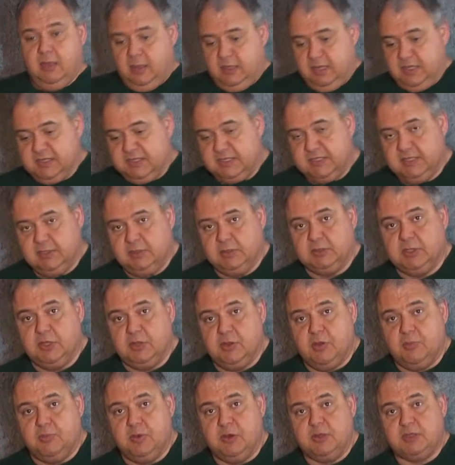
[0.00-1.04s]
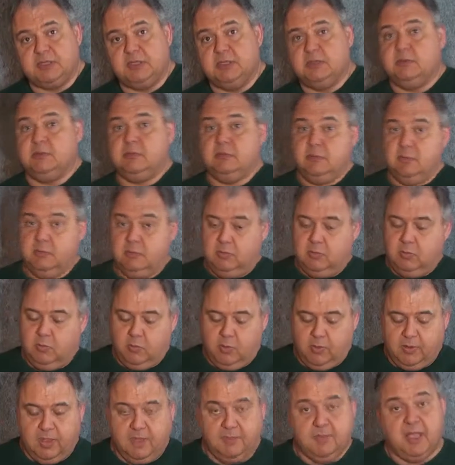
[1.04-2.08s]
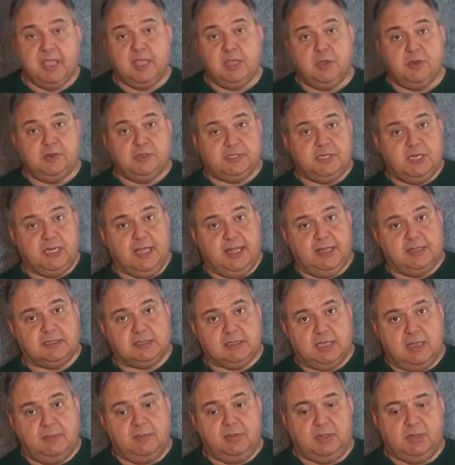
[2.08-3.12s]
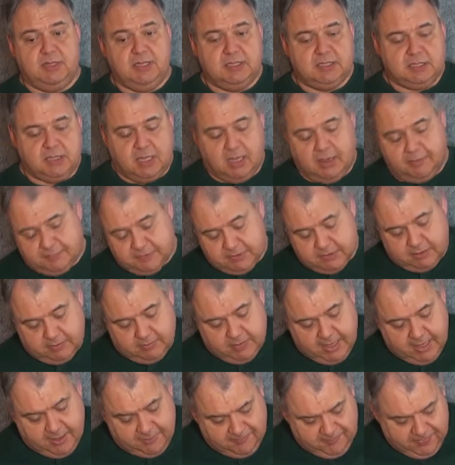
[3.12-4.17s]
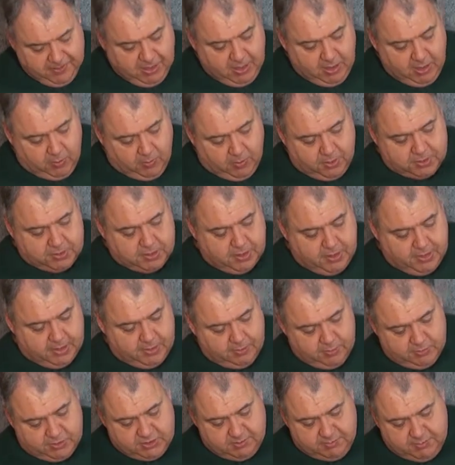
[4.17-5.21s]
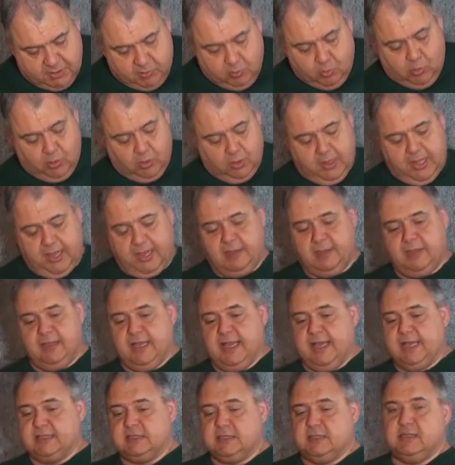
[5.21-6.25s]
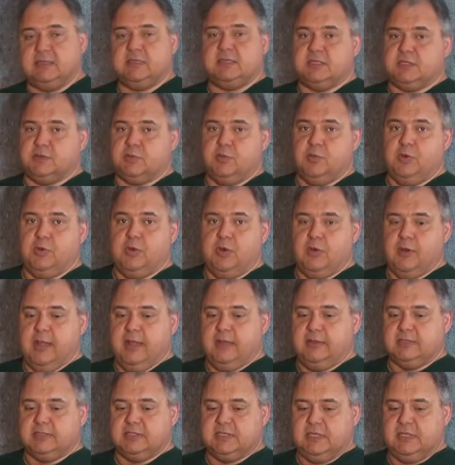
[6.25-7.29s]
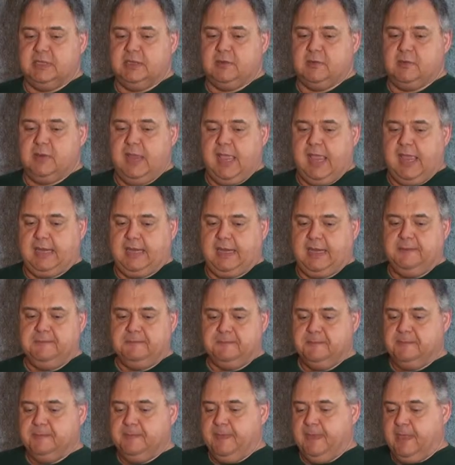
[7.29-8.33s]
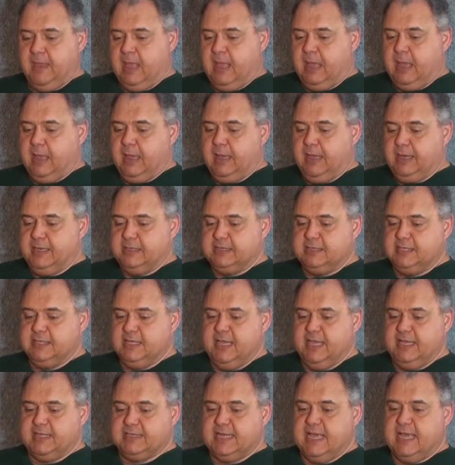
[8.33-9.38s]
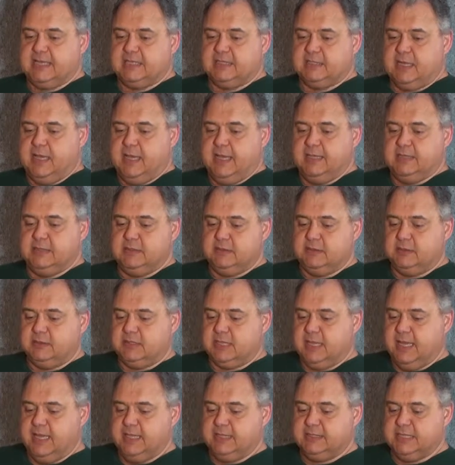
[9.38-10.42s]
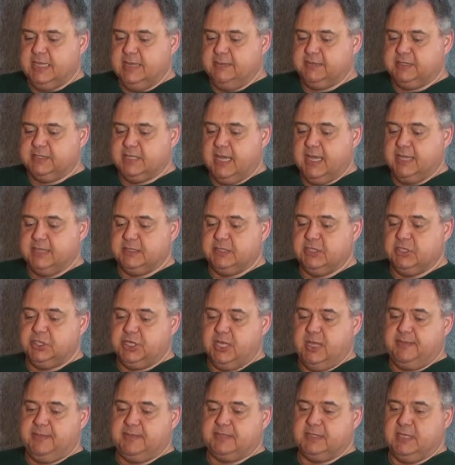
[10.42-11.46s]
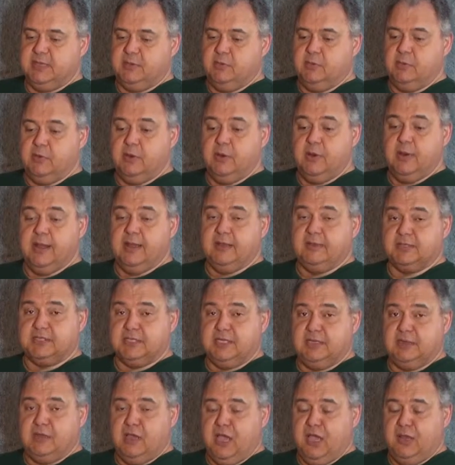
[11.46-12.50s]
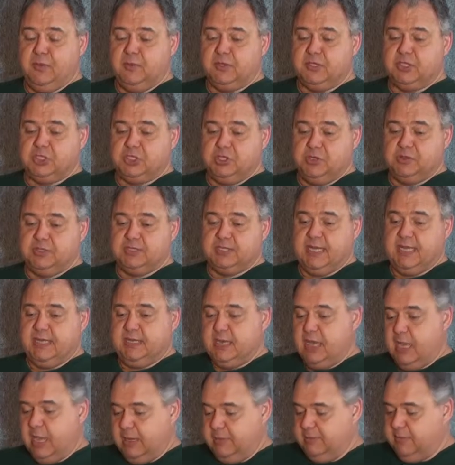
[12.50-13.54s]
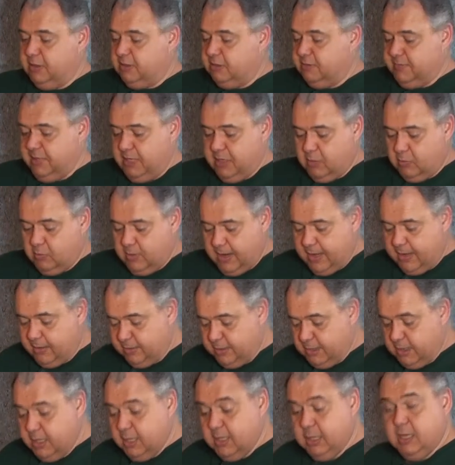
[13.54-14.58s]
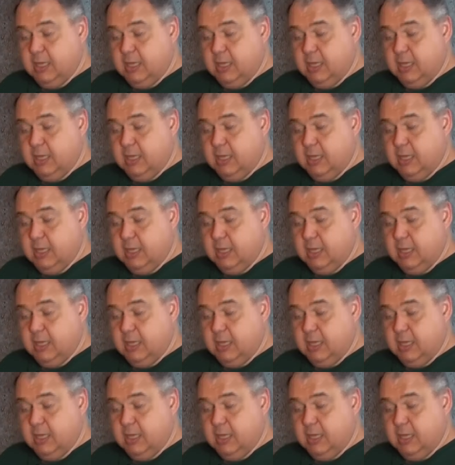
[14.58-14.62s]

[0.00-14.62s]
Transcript: concealed on their person where they might use it against a police officer? Well, we're talking something more like this. This is a Ruger LC380. It is the exact same size and shape as the Ruger LC9, which shoots a 9mm round,